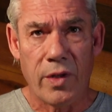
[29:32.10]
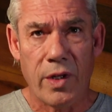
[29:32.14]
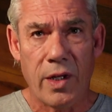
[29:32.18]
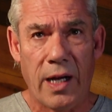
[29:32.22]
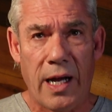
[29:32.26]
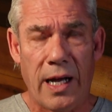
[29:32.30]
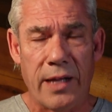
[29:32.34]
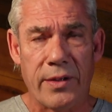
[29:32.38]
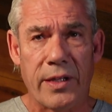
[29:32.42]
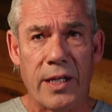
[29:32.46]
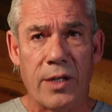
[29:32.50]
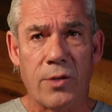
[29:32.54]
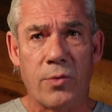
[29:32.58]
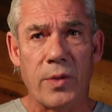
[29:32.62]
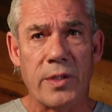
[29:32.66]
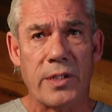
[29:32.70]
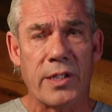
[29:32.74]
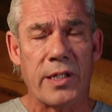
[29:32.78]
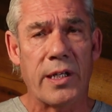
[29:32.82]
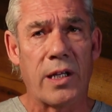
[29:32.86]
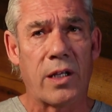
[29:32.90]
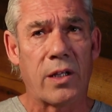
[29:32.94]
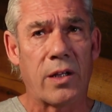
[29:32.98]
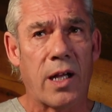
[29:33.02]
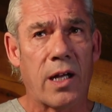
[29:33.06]
I think we see
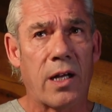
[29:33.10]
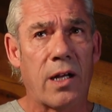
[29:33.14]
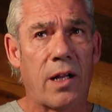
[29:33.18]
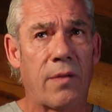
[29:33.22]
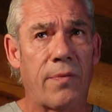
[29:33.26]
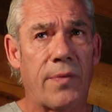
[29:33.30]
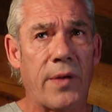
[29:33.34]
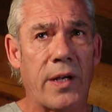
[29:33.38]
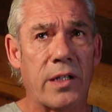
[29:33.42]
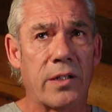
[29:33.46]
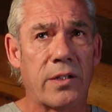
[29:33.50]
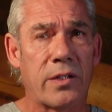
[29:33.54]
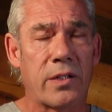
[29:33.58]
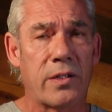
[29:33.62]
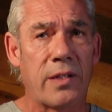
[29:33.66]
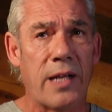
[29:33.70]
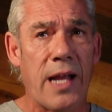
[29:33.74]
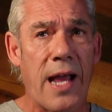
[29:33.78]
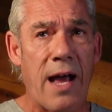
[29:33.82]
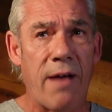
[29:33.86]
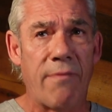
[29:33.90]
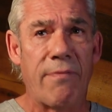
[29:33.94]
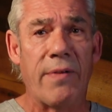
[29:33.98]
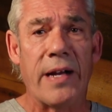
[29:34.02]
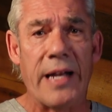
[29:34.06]
a little of this
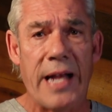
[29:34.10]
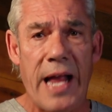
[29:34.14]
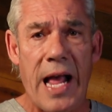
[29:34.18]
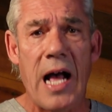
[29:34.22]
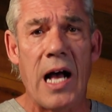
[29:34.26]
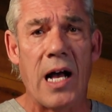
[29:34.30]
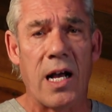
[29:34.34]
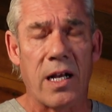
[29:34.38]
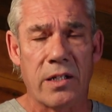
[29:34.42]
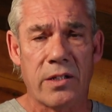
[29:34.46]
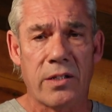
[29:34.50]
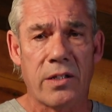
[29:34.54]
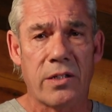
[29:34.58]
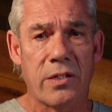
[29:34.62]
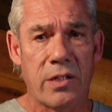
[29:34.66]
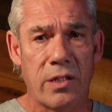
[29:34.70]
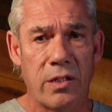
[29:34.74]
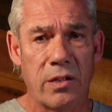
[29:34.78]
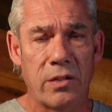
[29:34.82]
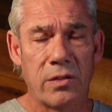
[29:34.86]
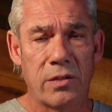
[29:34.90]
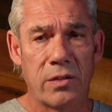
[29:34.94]
evanesce